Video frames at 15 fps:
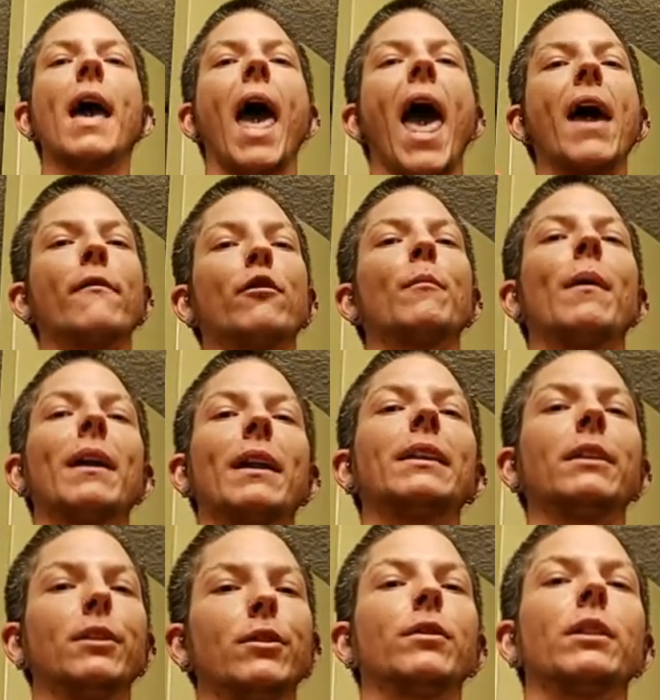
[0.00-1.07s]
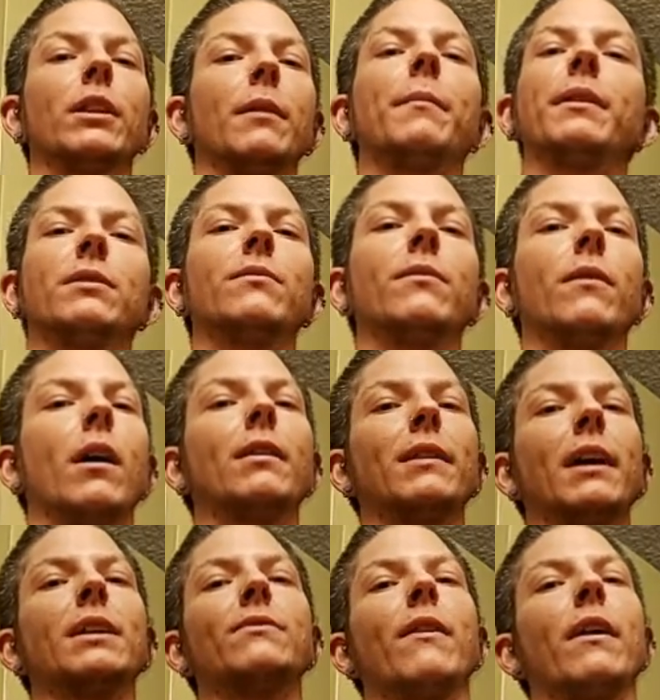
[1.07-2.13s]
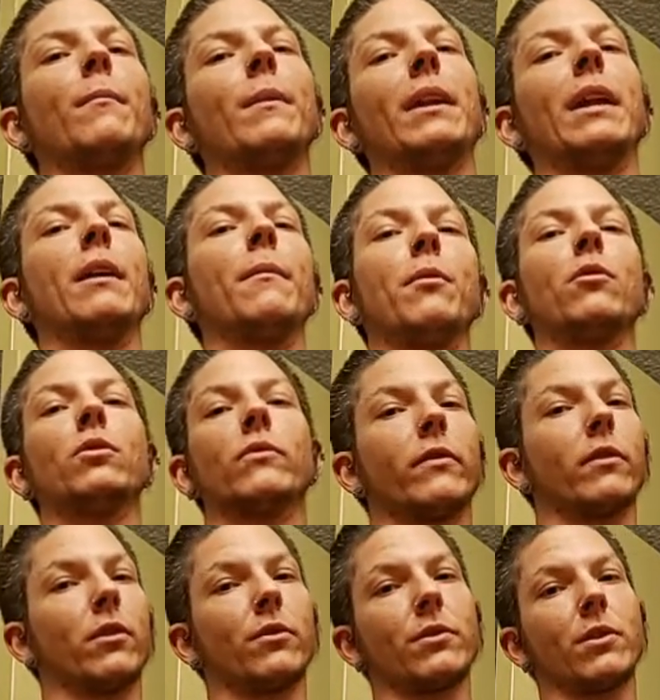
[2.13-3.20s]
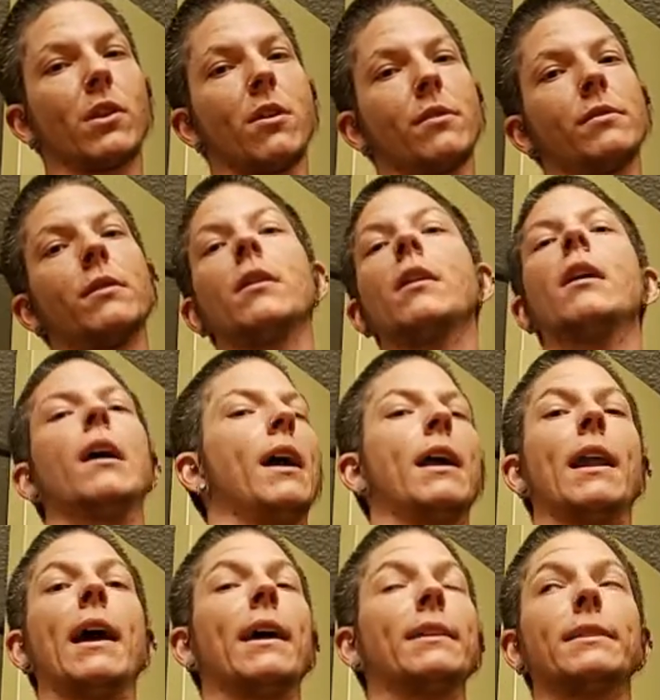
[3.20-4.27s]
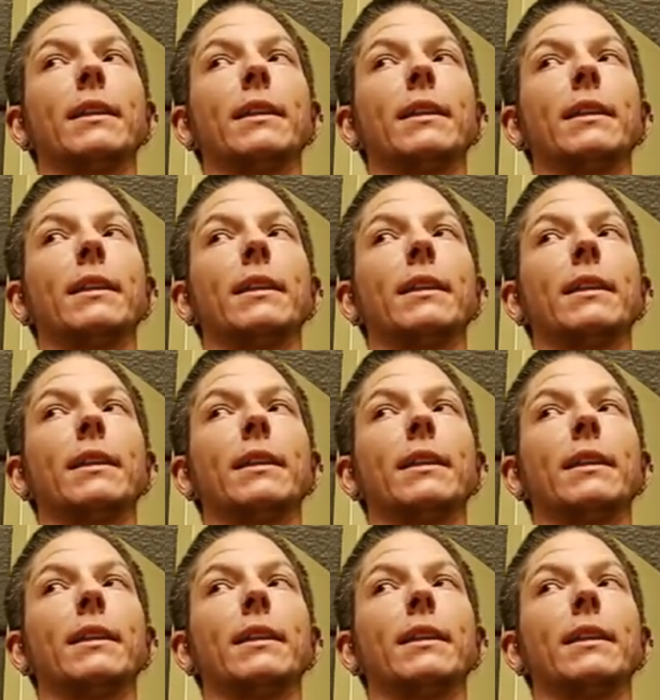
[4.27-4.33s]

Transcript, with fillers: Everybody literally puts uh, takes vitamin E pills for their scars, and I see